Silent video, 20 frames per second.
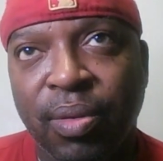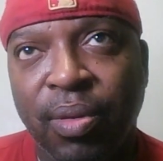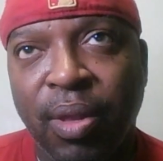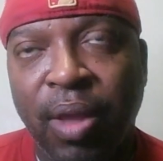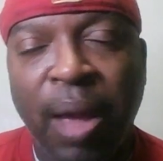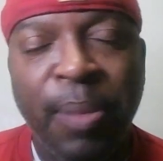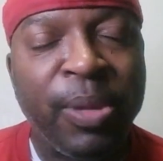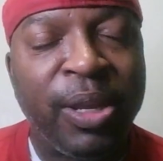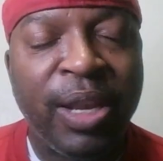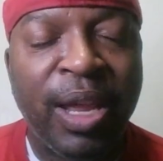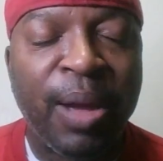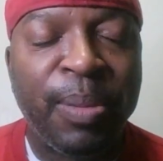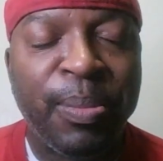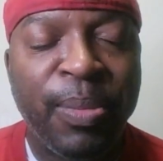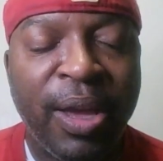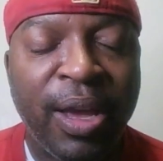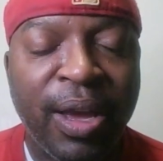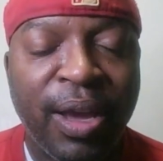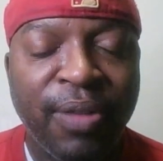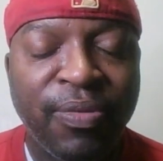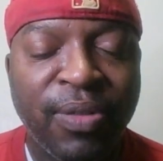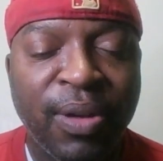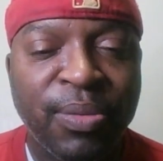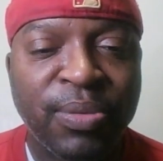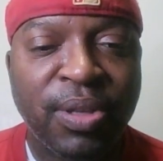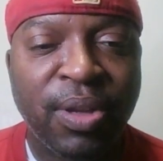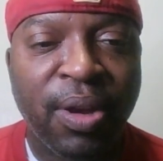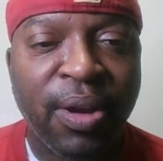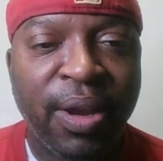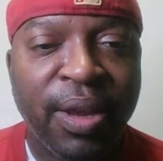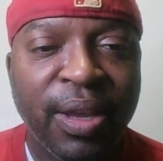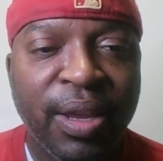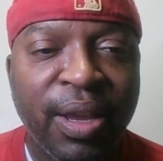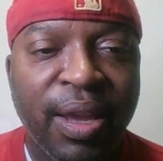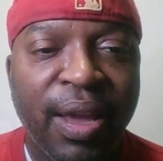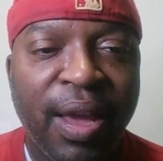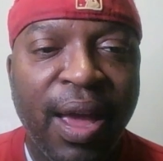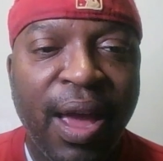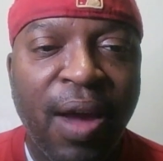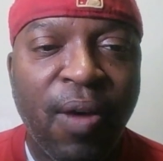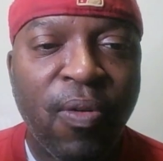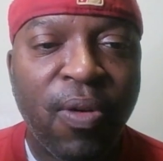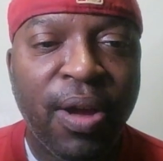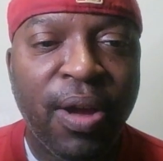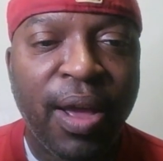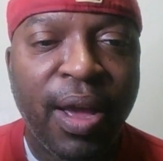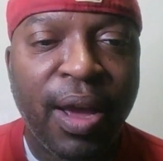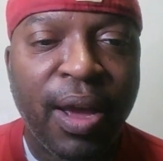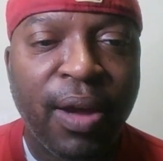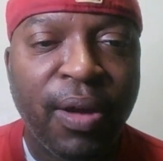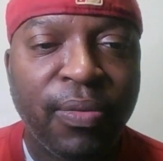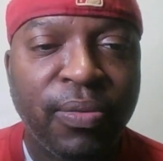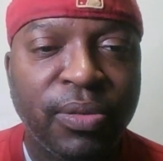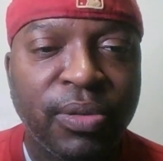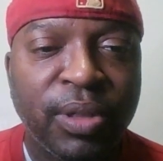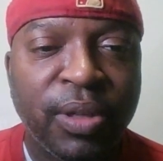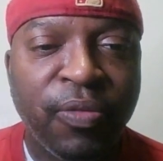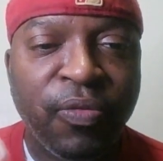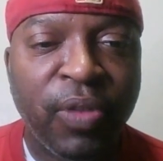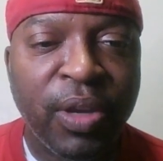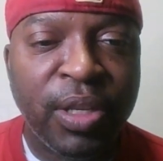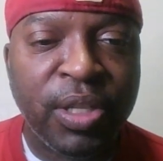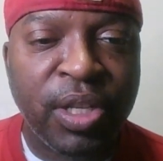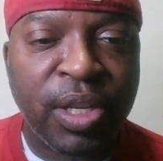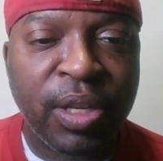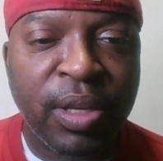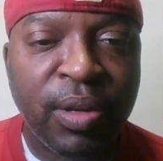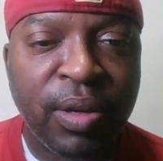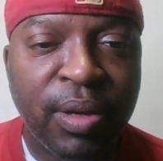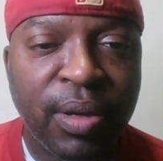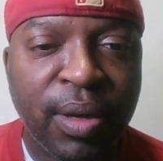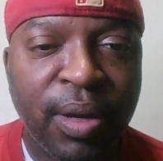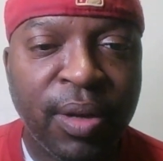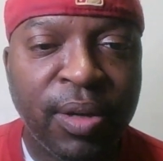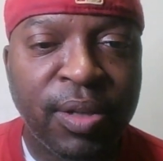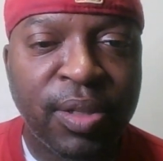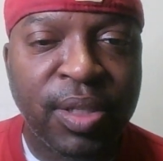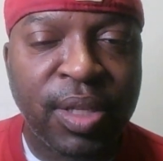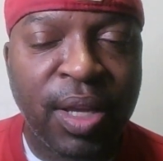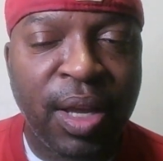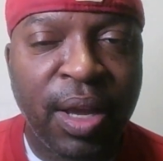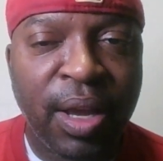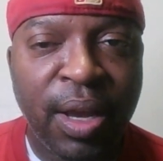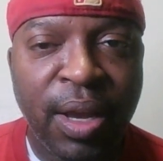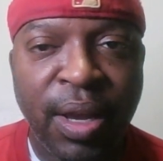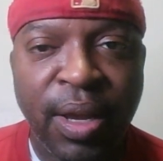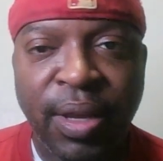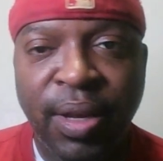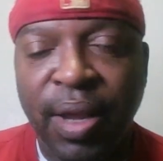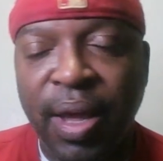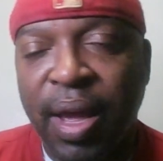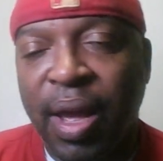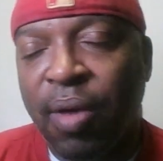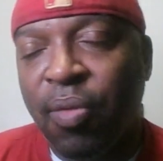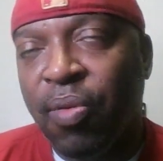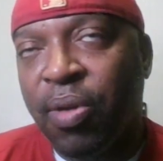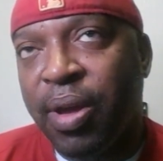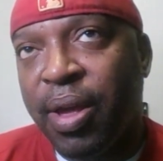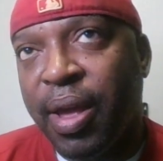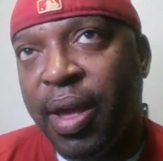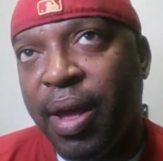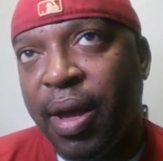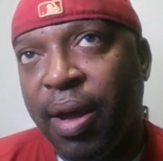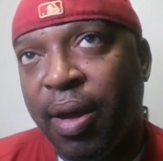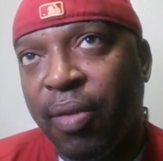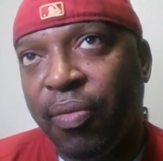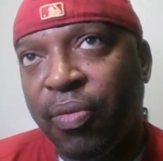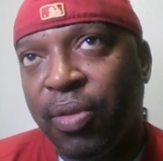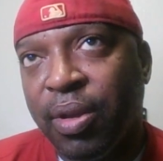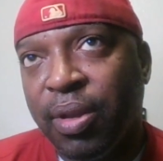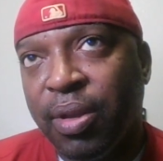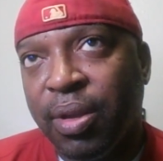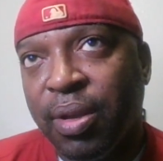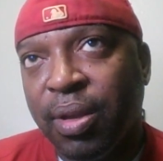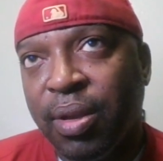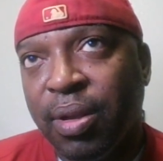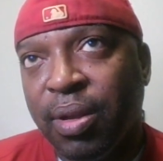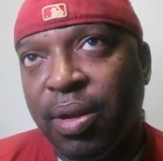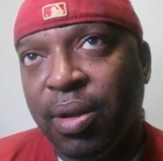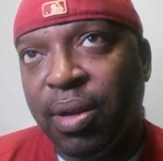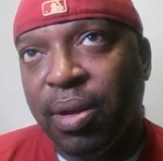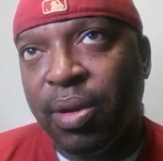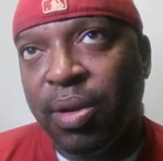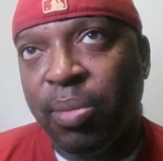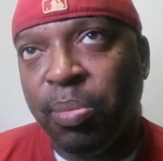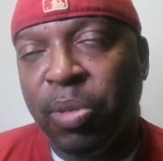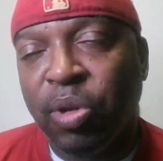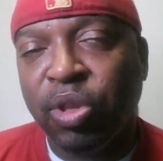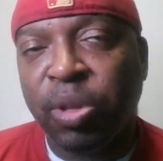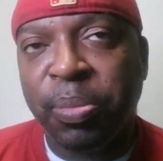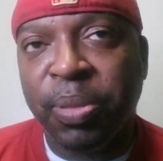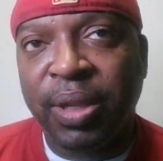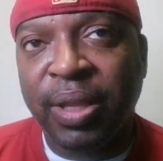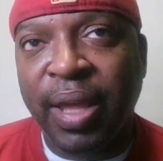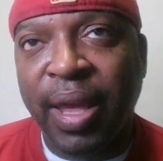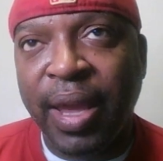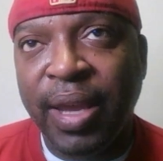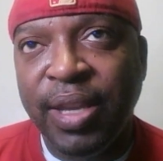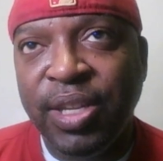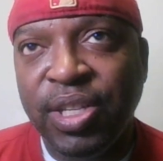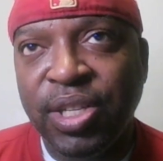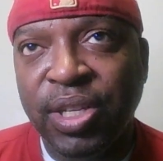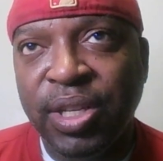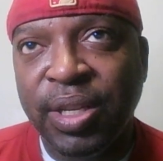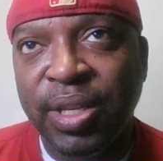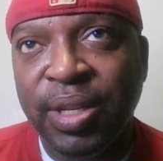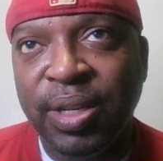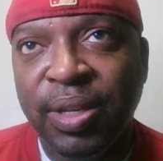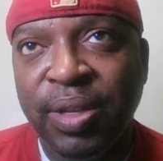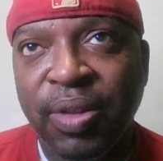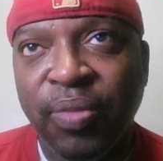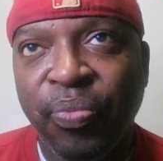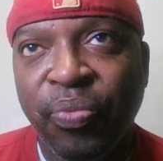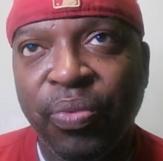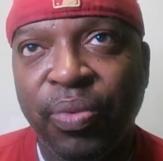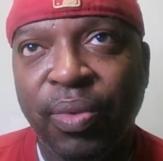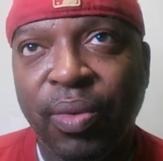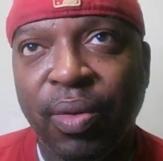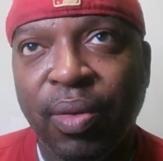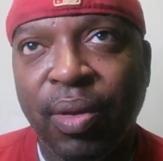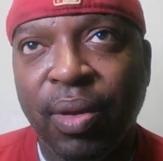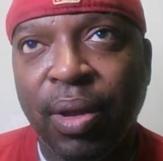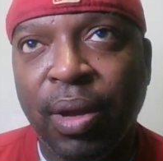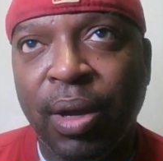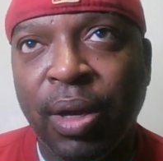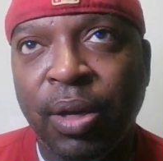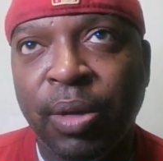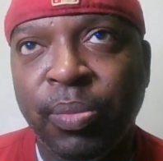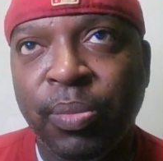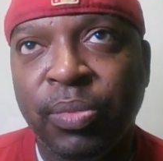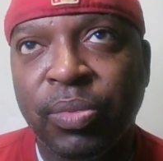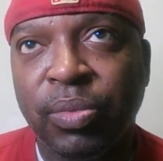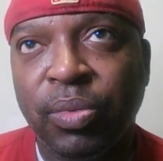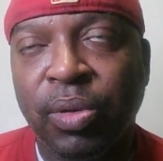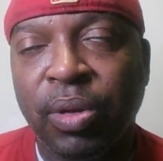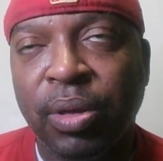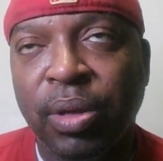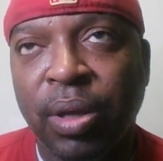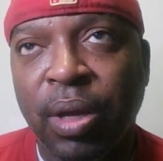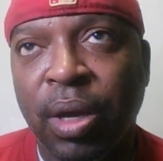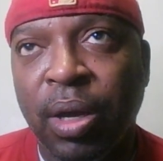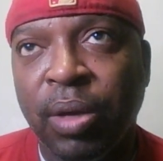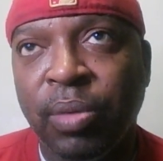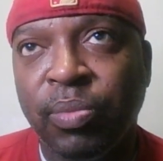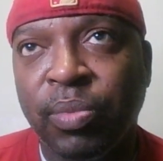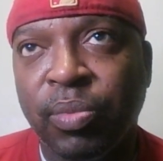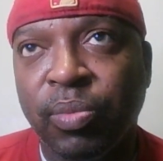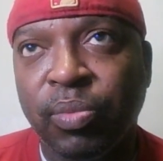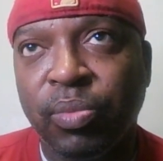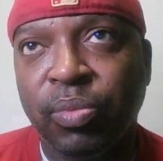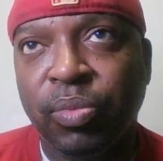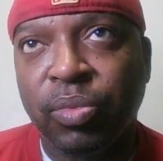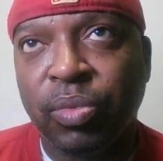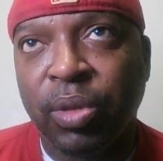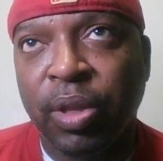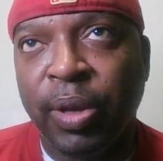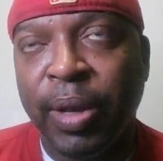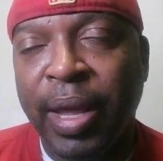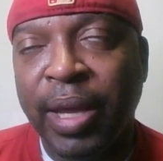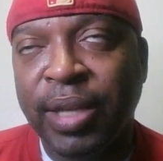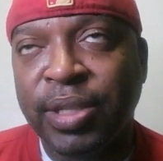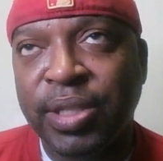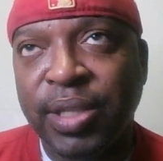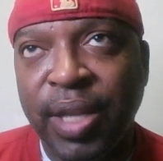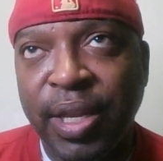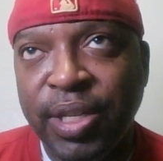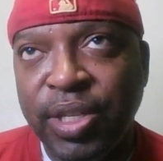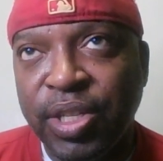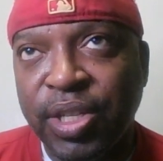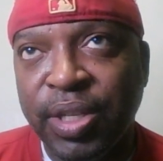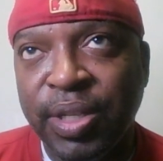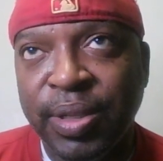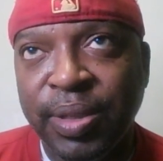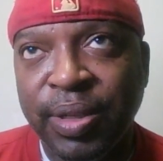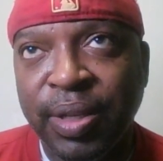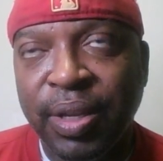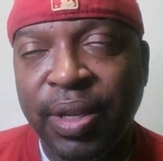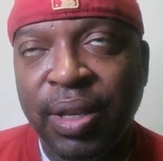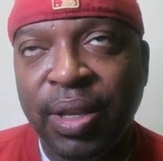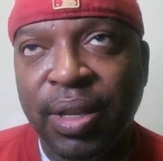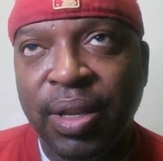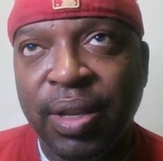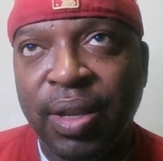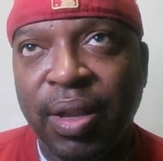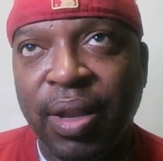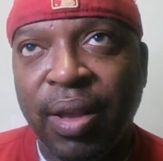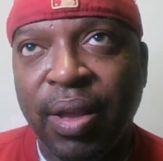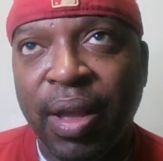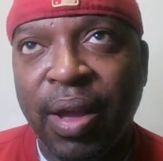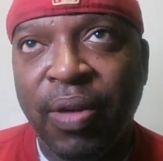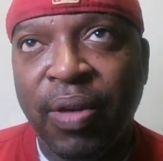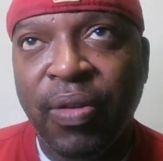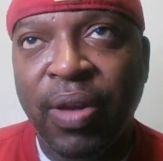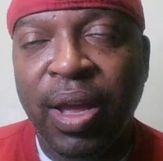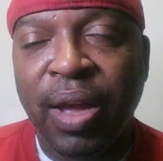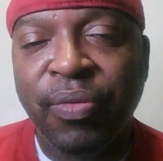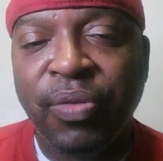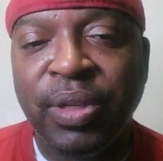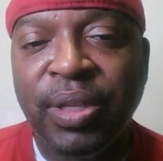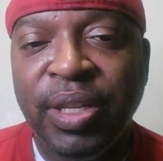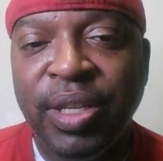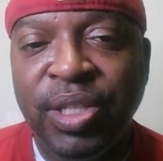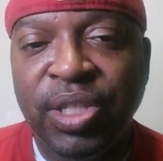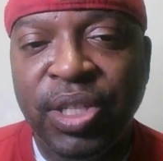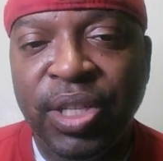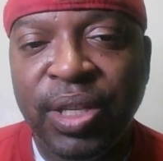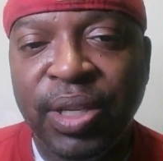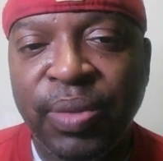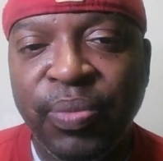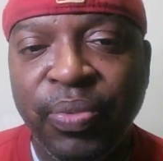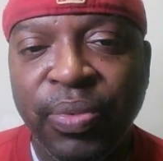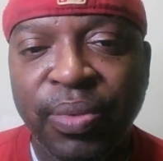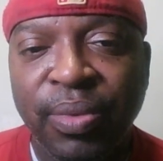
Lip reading: I mean, not math. I'm sorry. I will have division unassigned. I will have multiplication. Um, um, the next station, I will have addition.